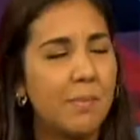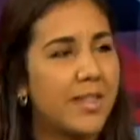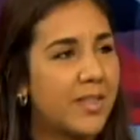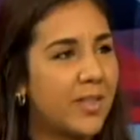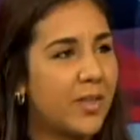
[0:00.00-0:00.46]

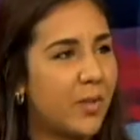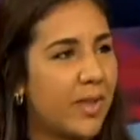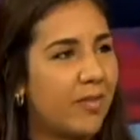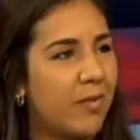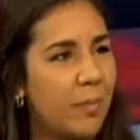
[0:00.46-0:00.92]
to,
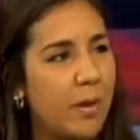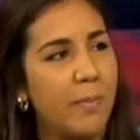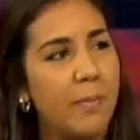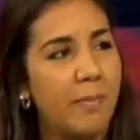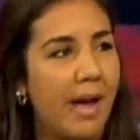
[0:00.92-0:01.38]
the food
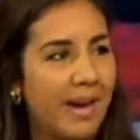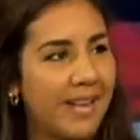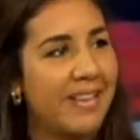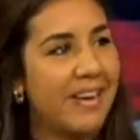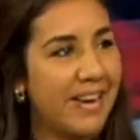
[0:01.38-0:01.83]
pyramid back
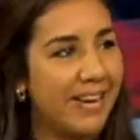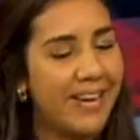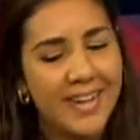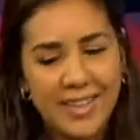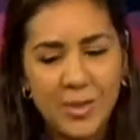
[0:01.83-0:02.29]
in the day.
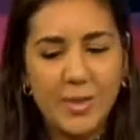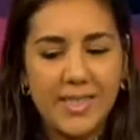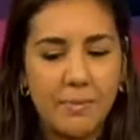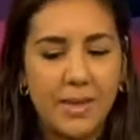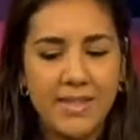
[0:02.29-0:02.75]
So it's
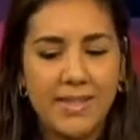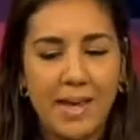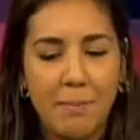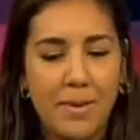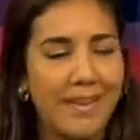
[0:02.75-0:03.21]
similar to
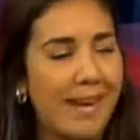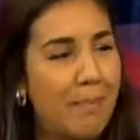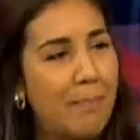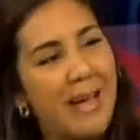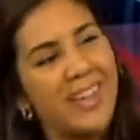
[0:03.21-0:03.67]
that, but in
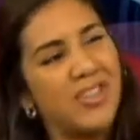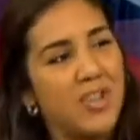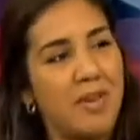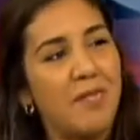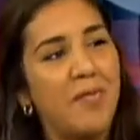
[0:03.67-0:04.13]
like pie
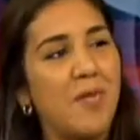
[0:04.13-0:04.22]
chart form.